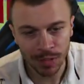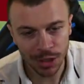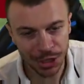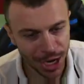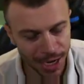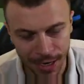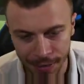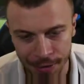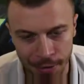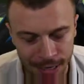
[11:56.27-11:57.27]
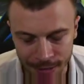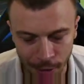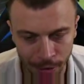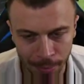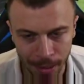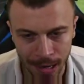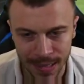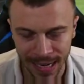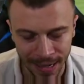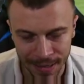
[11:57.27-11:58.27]
check the rest of the
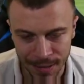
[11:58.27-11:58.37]
players in the